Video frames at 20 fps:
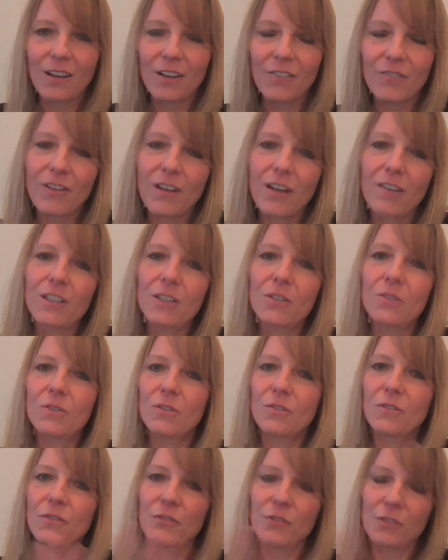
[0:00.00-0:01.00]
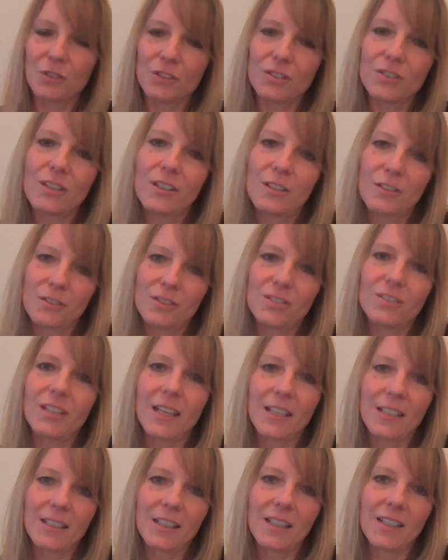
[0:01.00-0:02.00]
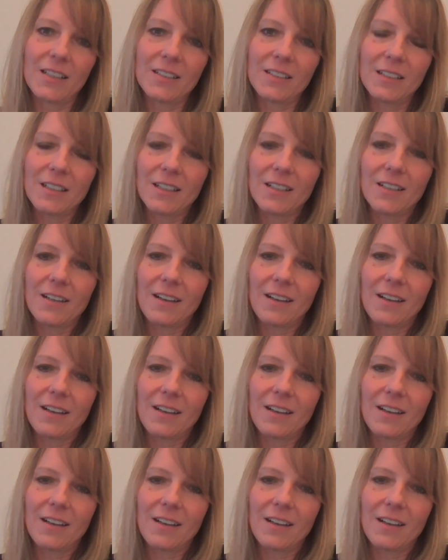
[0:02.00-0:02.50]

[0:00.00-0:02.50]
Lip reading: a very good first understanding.